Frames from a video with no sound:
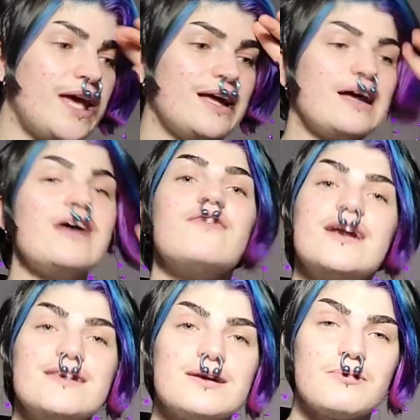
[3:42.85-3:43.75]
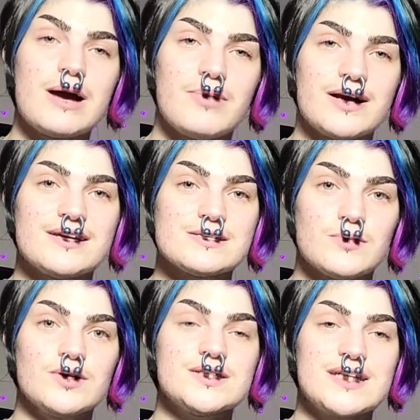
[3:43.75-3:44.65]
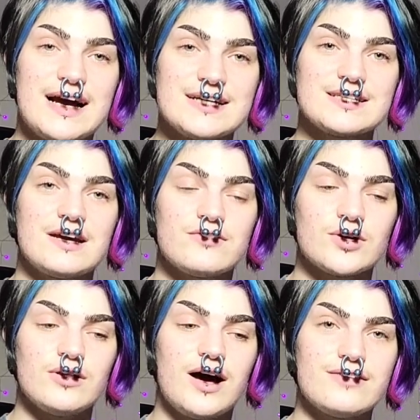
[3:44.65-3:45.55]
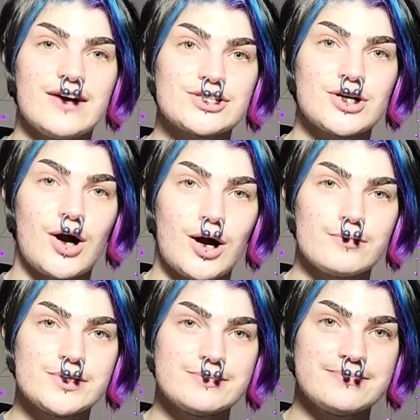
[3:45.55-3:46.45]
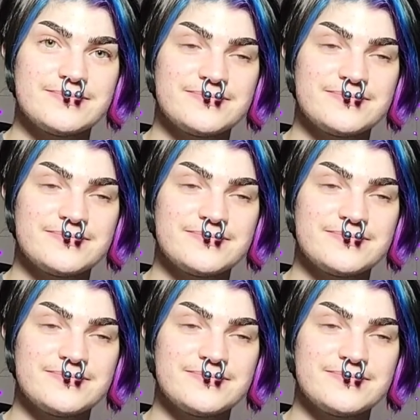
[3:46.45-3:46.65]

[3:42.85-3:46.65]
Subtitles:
And I find that my body is mostly asking for a lot of extra carbs.